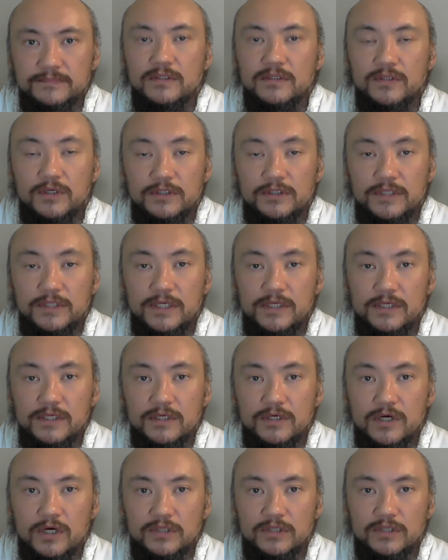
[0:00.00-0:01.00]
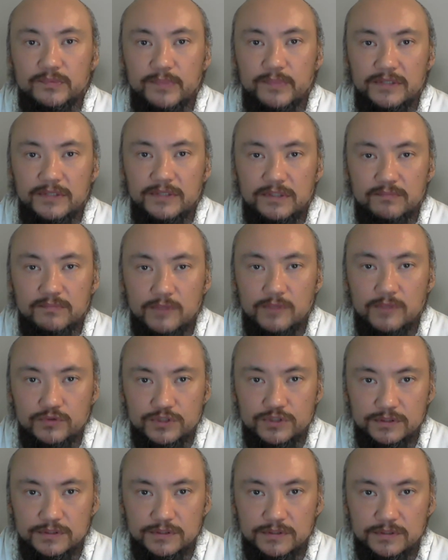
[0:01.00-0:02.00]
not getting caught by the
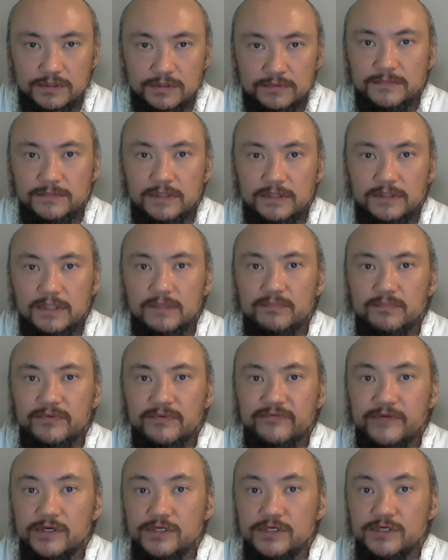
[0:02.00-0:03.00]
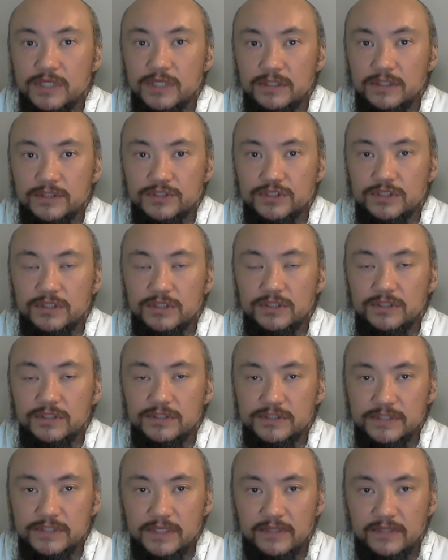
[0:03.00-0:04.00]
emotions that can be very challenging in
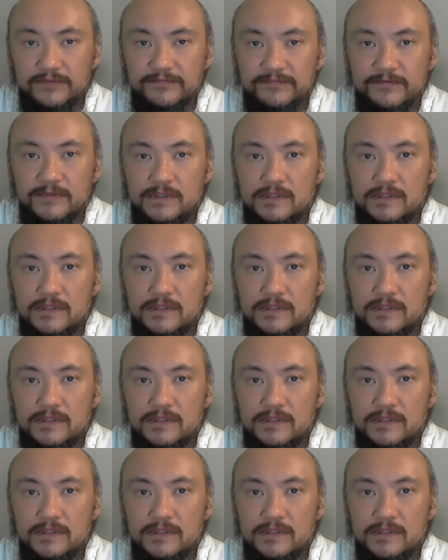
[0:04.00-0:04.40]
itself,